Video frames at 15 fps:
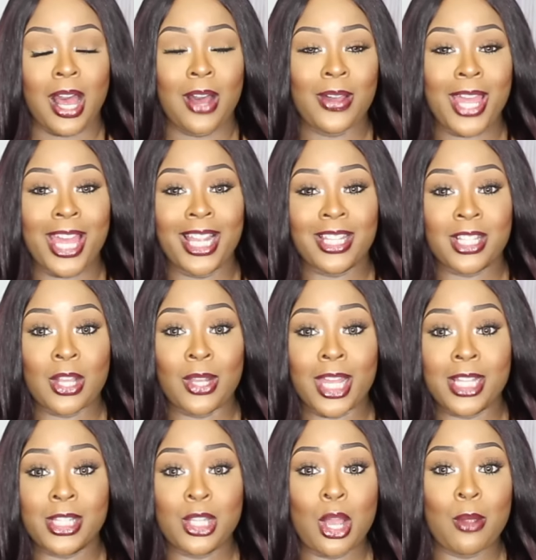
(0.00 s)
Okay, so
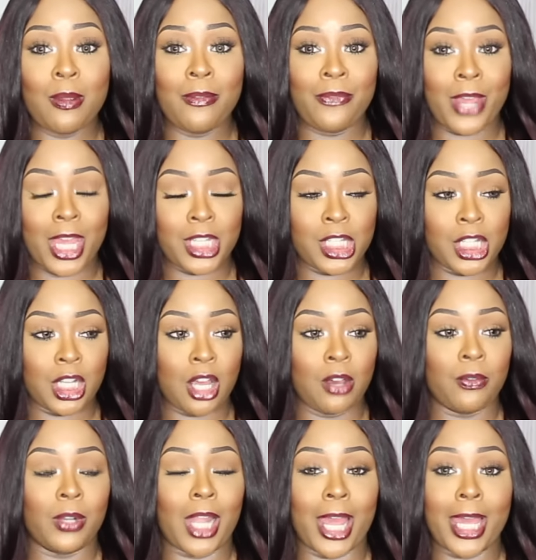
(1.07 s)
let's start with Fashion
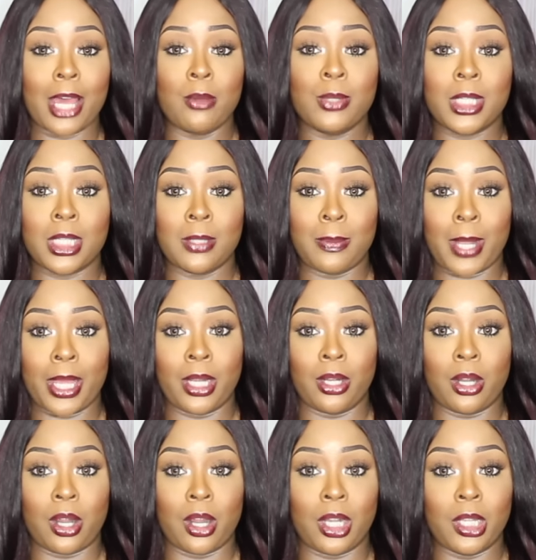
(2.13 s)
Nova. Like I was
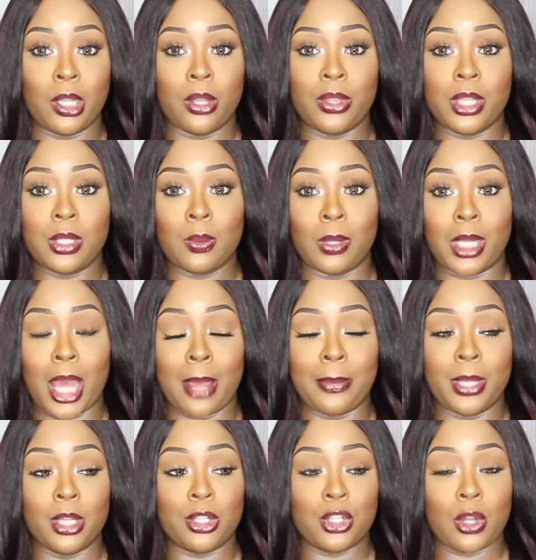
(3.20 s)
explaining earlier, this will not
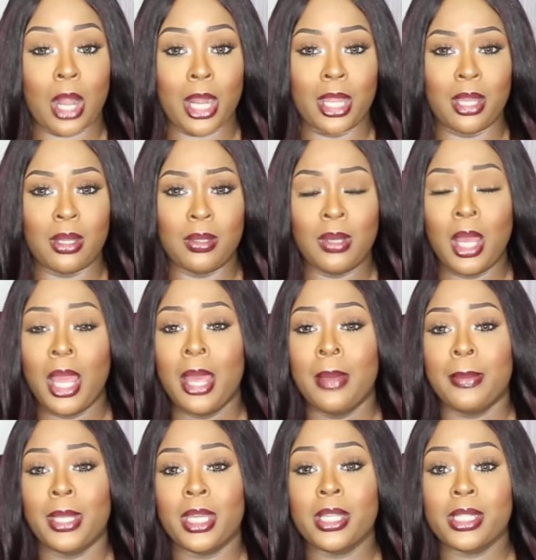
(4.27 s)
be a try on
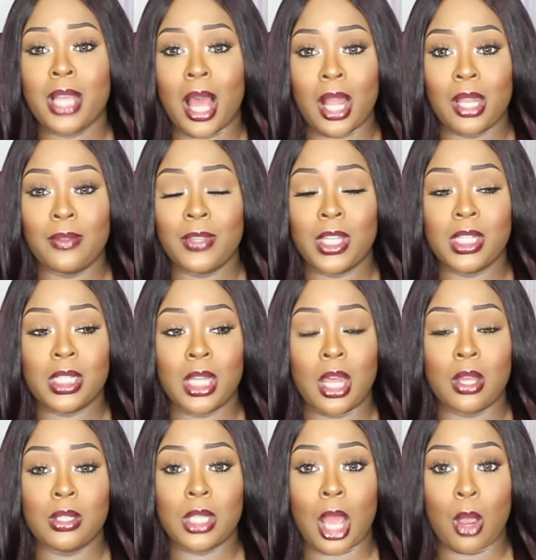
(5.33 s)
because all of these
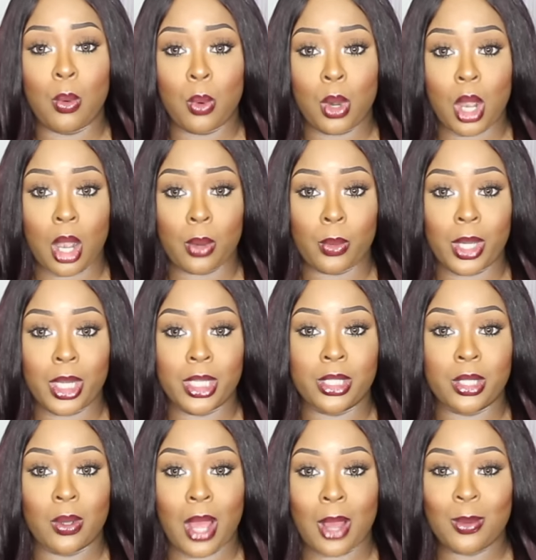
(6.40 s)
clothes I wore already,
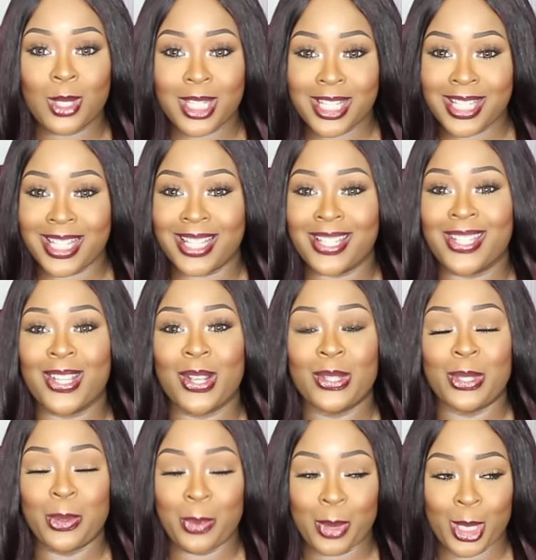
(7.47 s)
so I will just
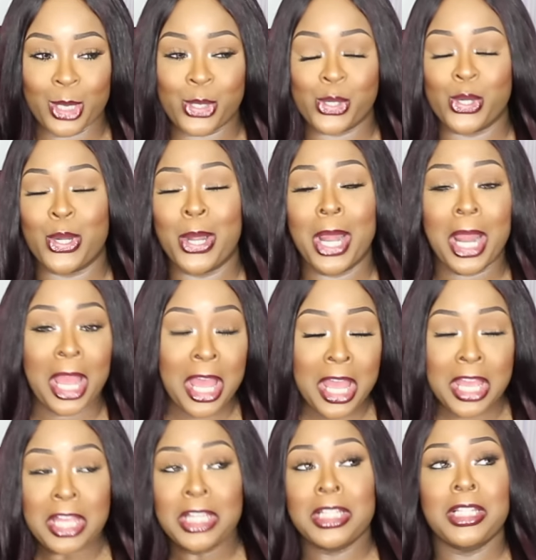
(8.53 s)
insert the picture.
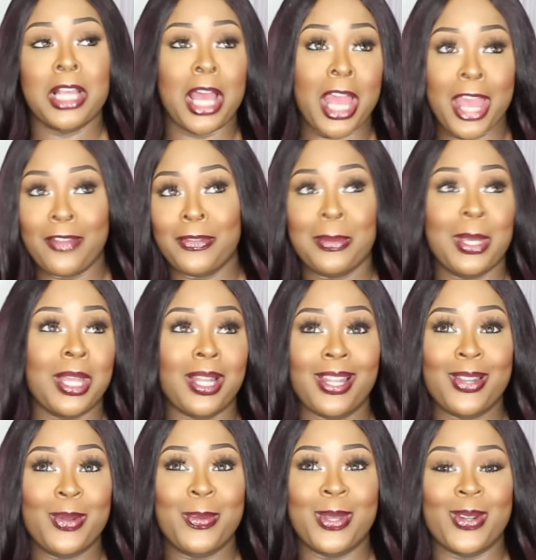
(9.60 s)
Saved me a
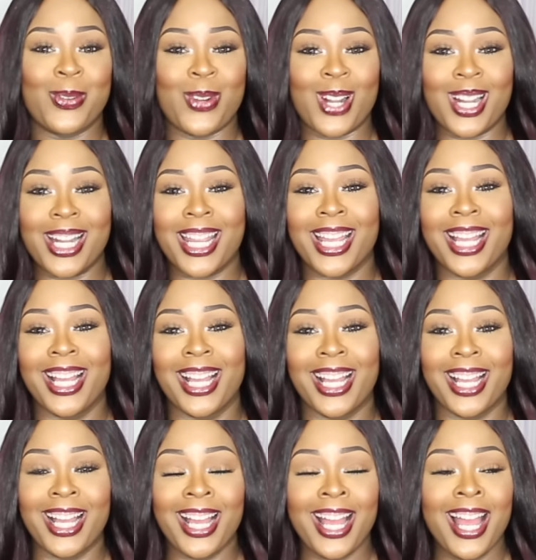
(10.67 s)
little bit of work.
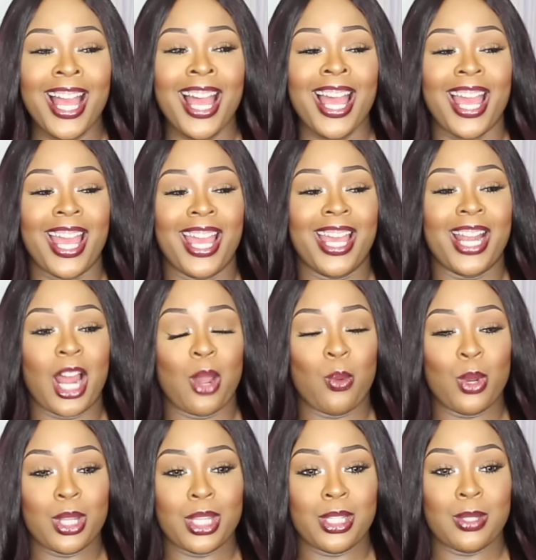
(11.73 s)
And I
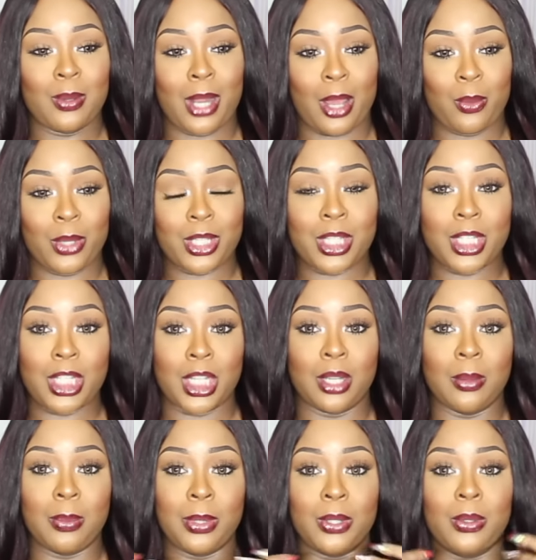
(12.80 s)
wore these when I went to
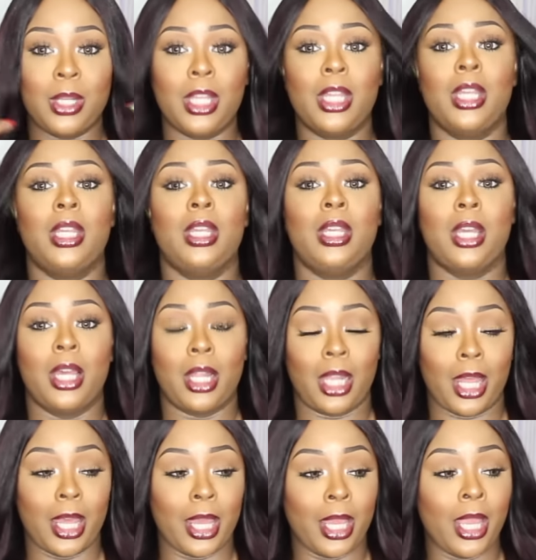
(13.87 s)
Gym Beauty
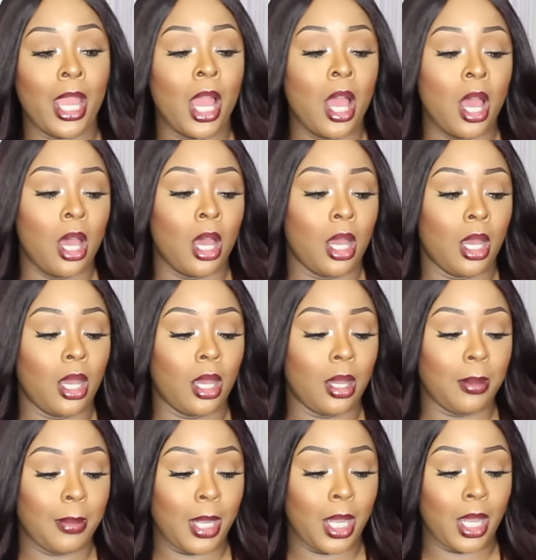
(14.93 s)
LA.
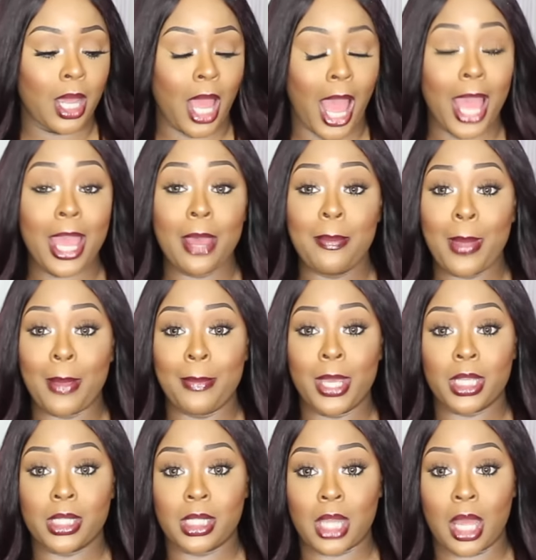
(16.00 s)
I have my
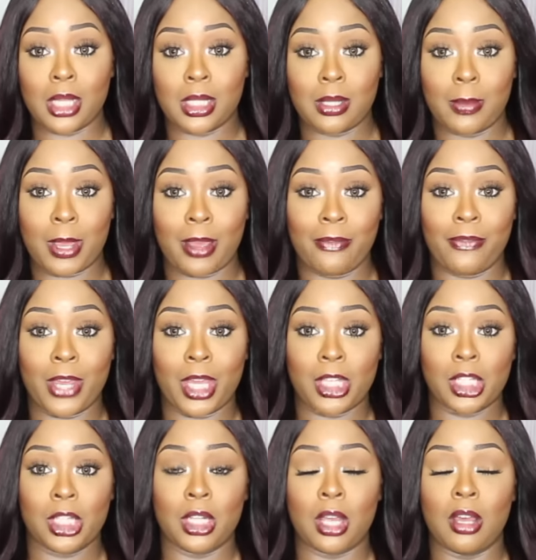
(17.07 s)
mixed thoughts about
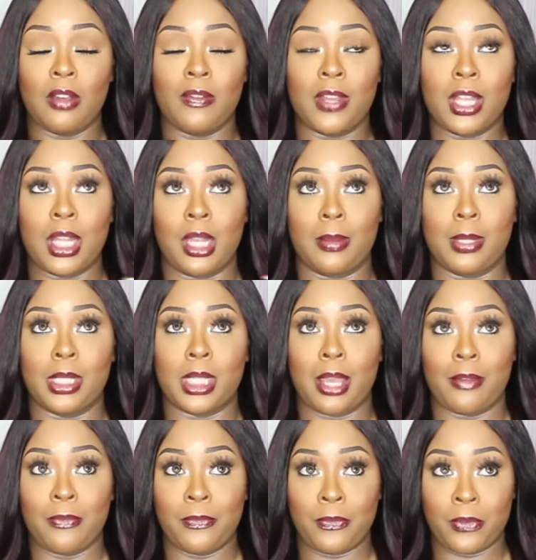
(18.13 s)
Fashion Nova. Let me
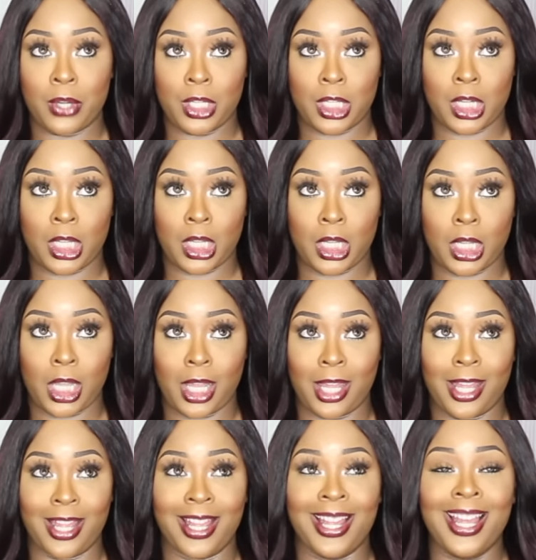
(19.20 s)
stop fidgeting.
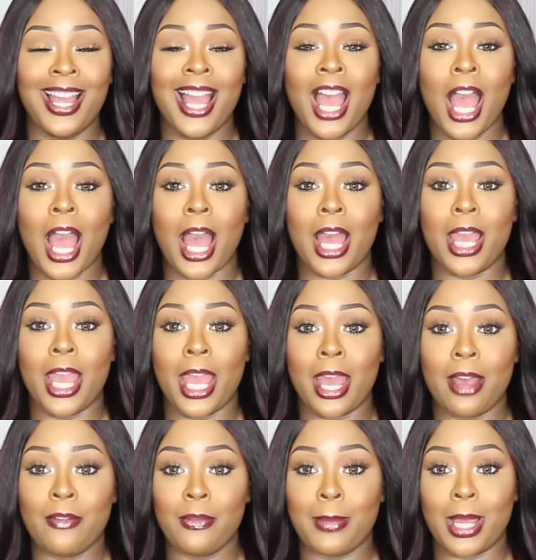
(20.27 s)
I
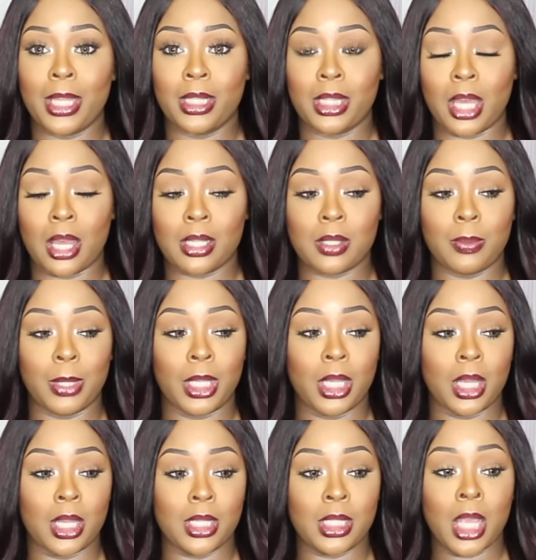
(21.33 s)
have my thoughts
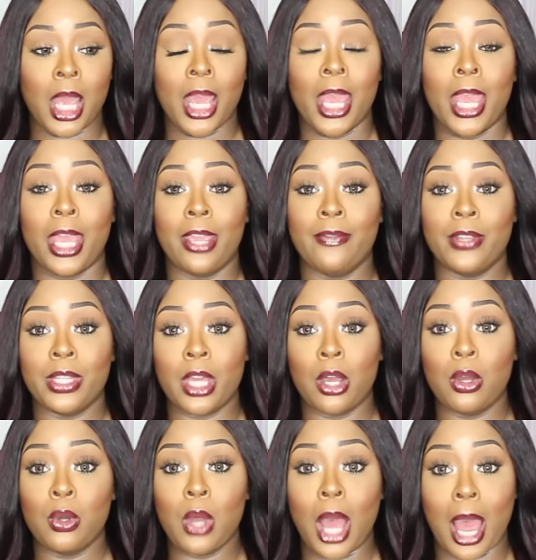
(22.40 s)
because even
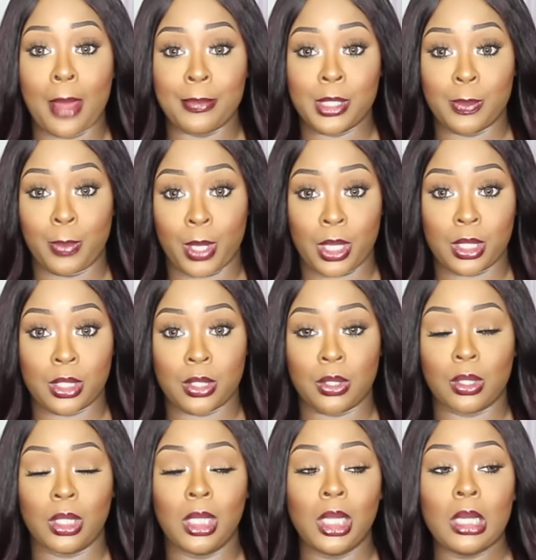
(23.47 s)
though I'm
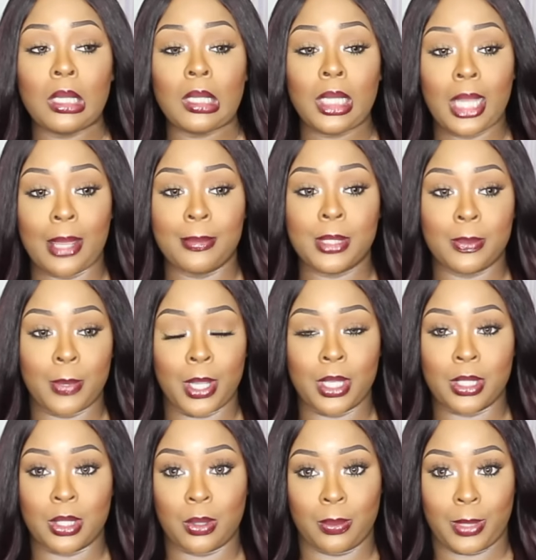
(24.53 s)
sponsored, clearly I'm
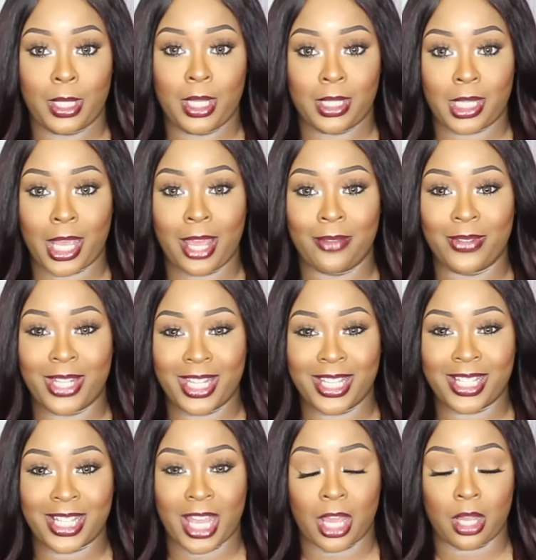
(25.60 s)
sponsored because I have a
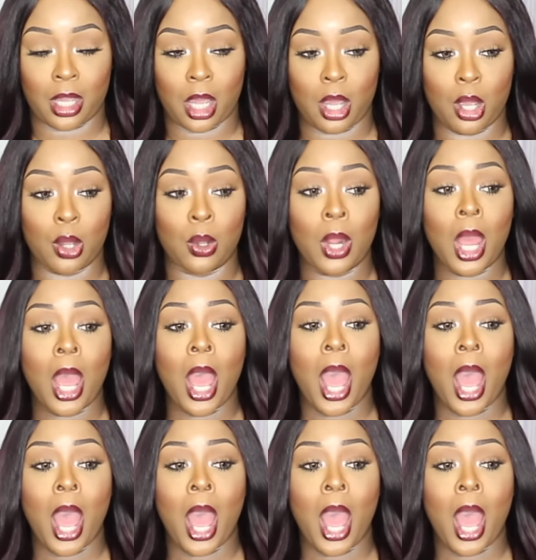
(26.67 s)
discount code,